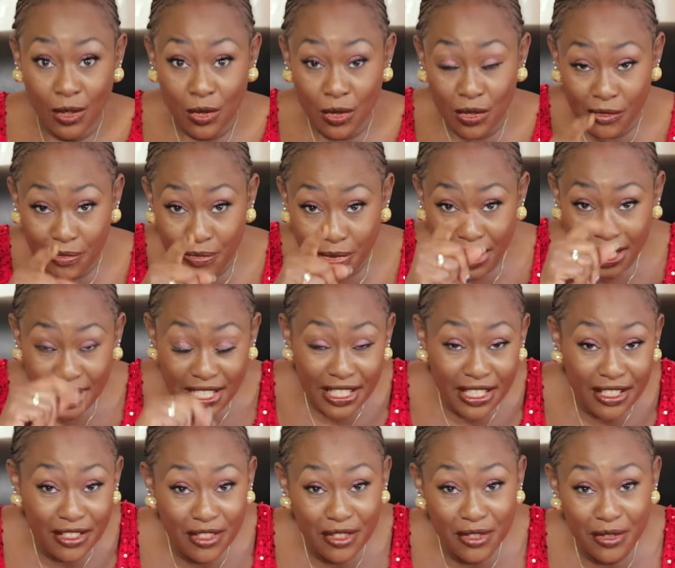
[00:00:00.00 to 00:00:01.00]
could be it
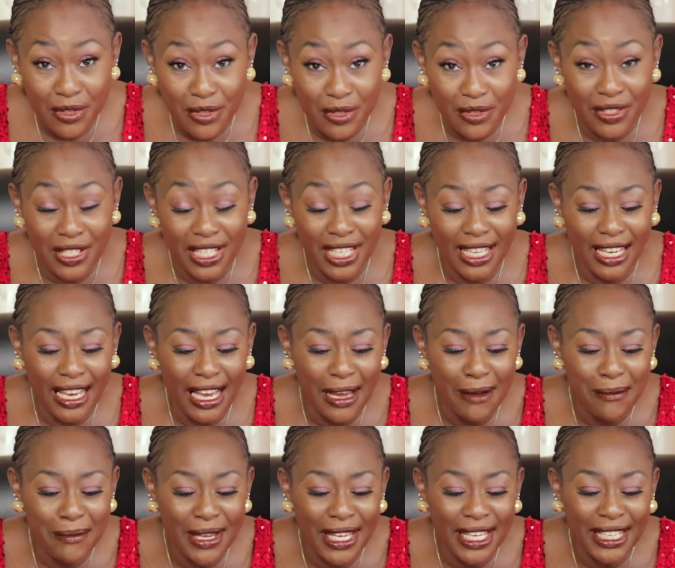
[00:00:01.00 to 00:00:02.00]
is you today.
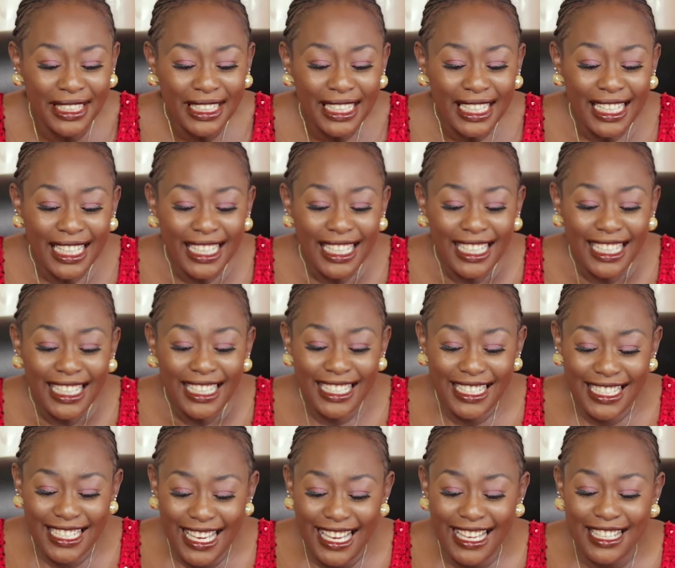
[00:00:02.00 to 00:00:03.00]
Amen.
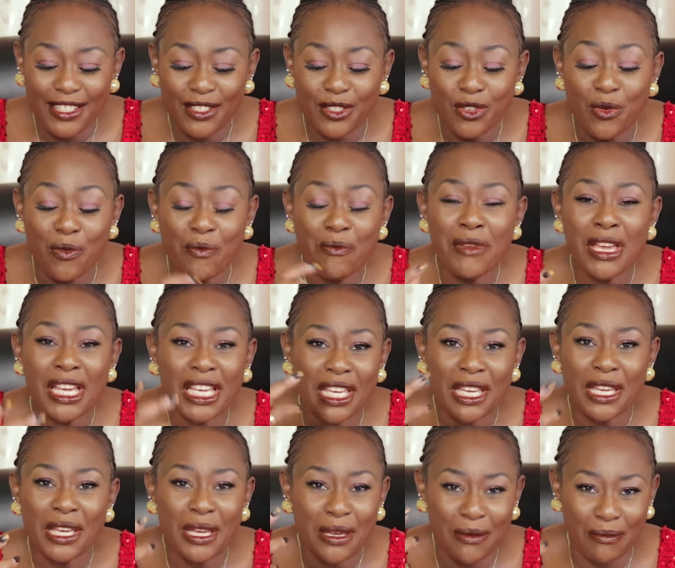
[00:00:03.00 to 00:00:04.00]
Yes, you make
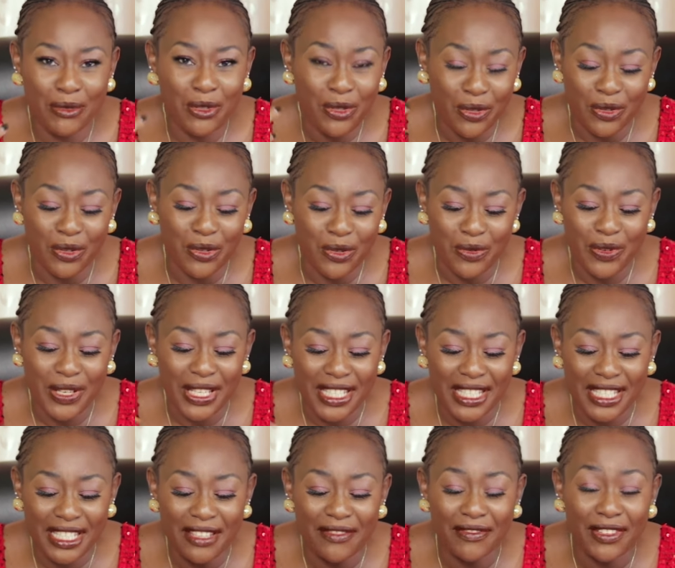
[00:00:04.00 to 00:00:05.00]
him to do
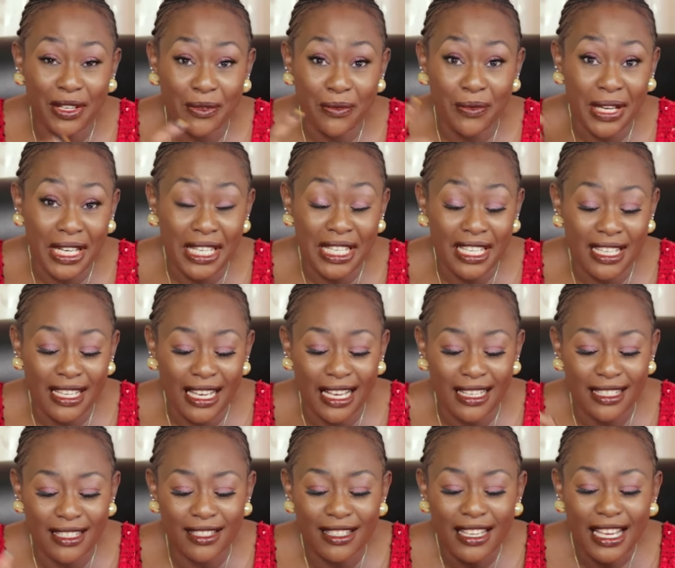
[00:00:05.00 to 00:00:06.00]
it, even when he
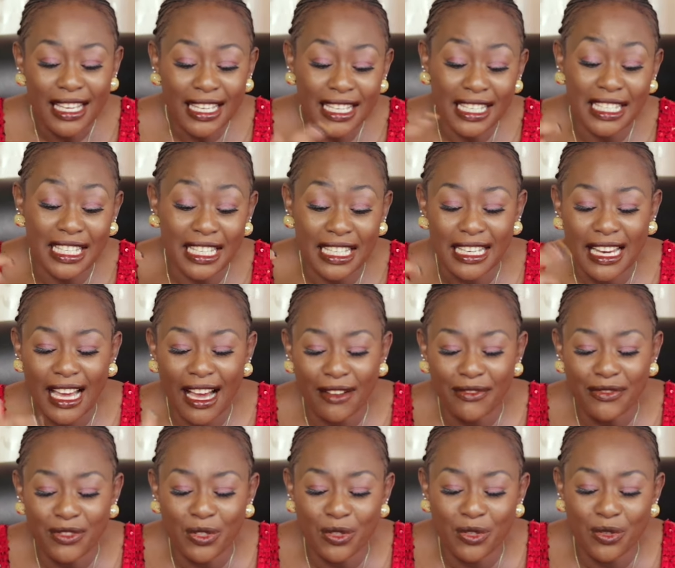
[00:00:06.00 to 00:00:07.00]
didn't
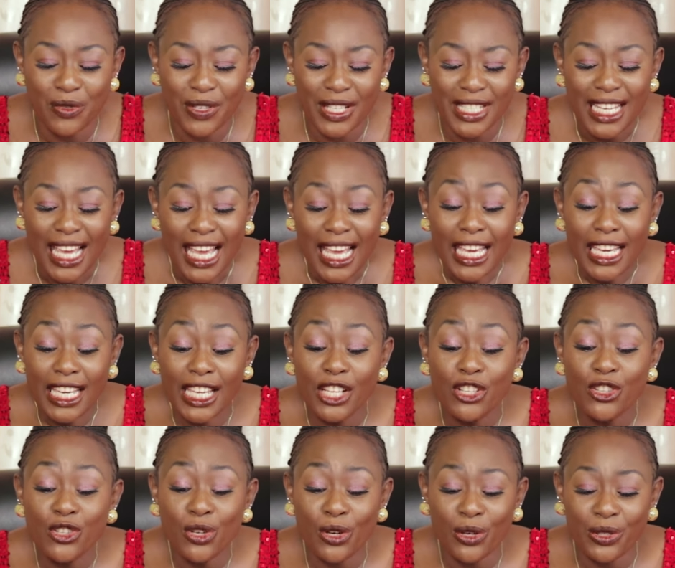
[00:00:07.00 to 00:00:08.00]
have to do it.
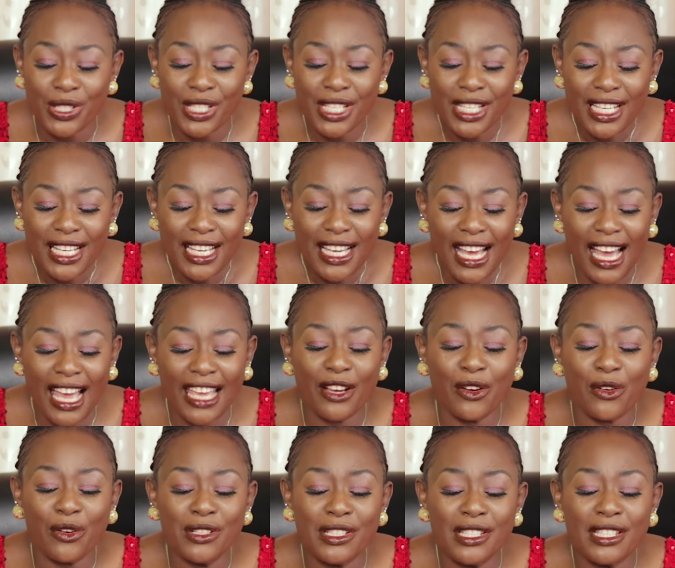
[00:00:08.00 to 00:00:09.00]
In short, I
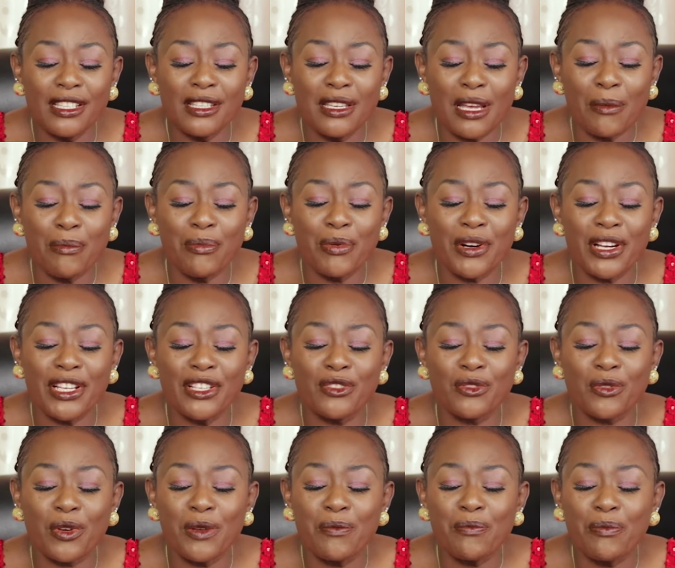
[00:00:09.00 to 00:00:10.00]
consider praise
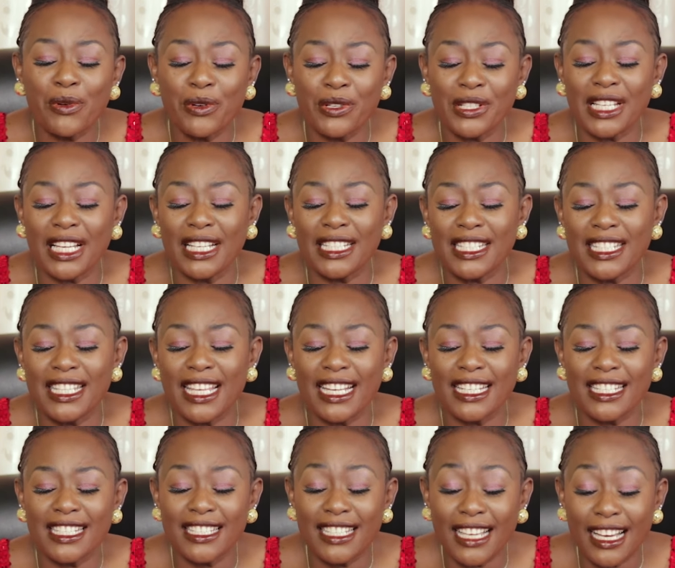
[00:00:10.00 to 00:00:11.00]
so important
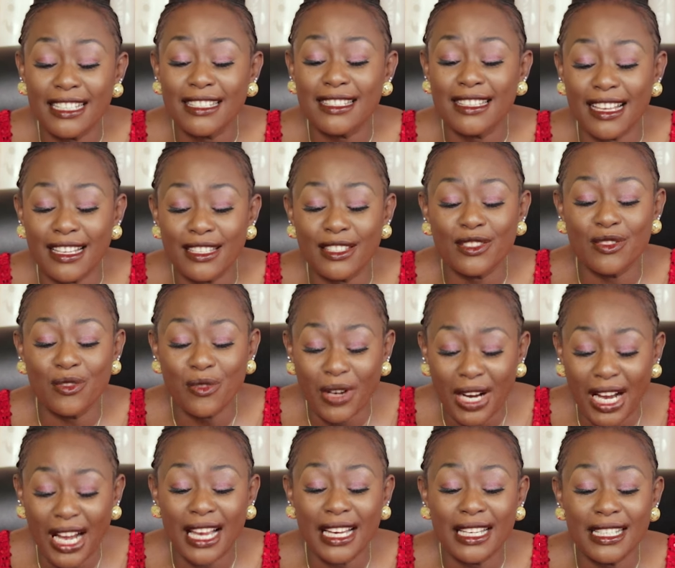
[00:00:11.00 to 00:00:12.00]
that just as you
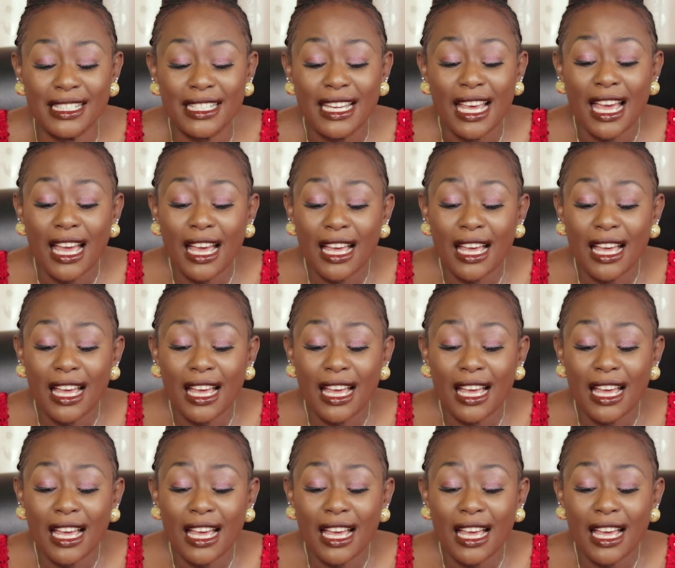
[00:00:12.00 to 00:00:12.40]
can't